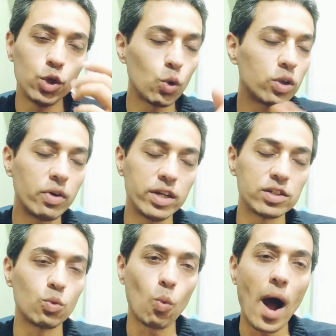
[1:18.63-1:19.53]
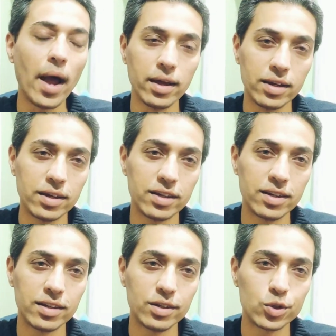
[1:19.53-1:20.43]
You know the reason why.
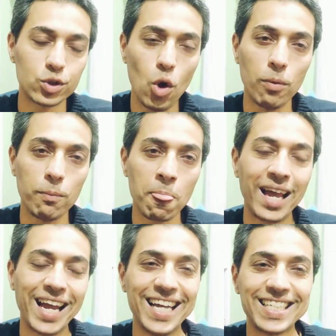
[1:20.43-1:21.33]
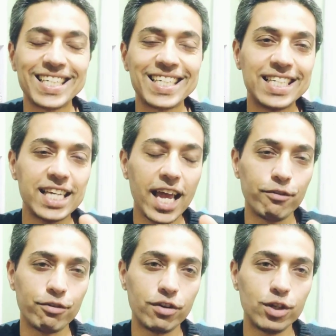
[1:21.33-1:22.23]
So, is it
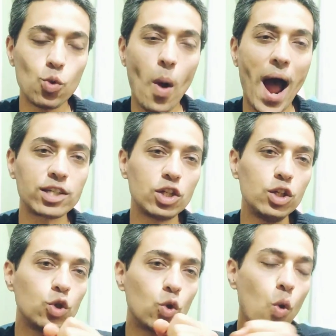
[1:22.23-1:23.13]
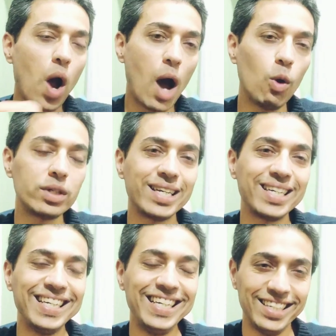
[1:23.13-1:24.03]
safe to actually go out
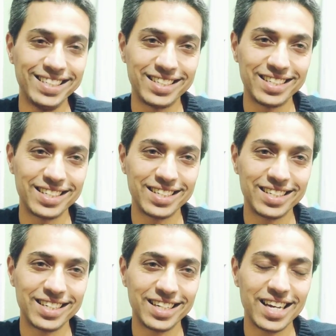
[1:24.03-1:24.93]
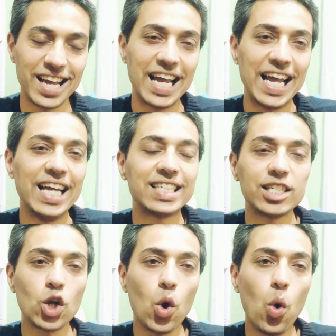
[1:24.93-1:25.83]
and eat?
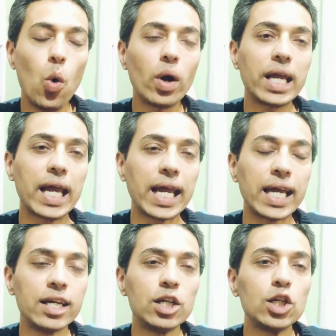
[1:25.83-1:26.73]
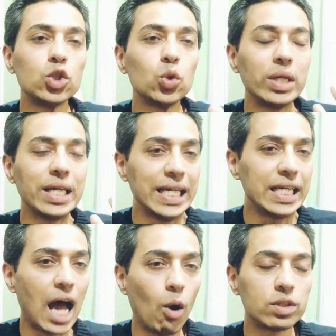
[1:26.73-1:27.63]
Is it okay to
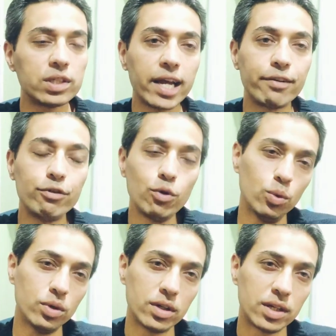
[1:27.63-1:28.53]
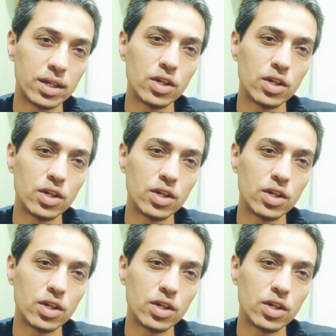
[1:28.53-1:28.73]
eat outside food.